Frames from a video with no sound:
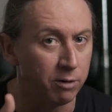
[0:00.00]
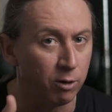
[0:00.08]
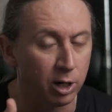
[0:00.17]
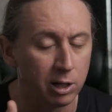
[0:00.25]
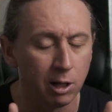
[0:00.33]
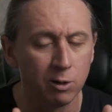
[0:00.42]

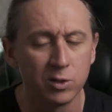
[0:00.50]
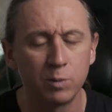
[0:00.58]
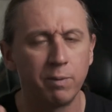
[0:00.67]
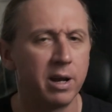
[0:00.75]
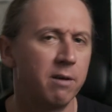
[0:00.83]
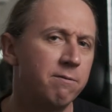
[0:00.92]
very close,
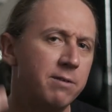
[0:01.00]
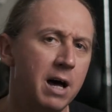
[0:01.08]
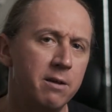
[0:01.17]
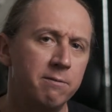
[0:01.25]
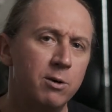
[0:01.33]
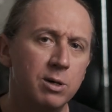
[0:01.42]
but at
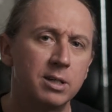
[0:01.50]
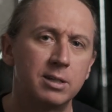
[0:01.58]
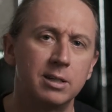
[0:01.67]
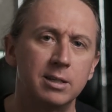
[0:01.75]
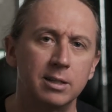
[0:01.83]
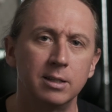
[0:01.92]
farther focus
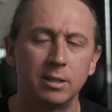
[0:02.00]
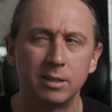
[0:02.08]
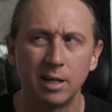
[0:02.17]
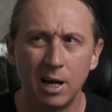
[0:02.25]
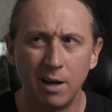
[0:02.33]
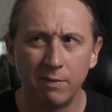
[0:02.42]
distances,